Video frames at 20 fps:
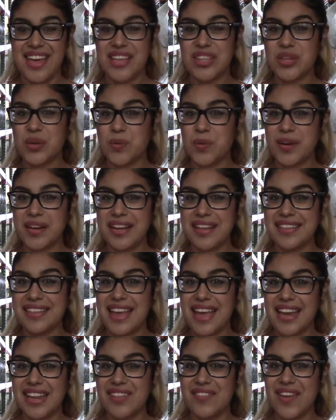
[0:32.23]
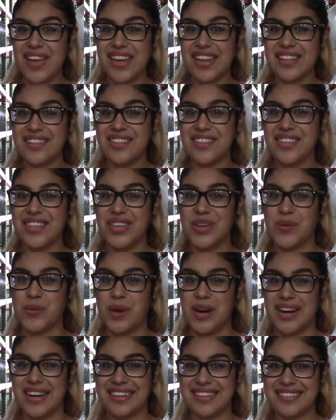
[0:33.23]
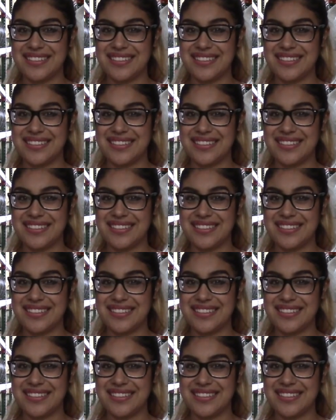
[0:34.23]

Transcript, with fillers: so we're not satisfied until you are.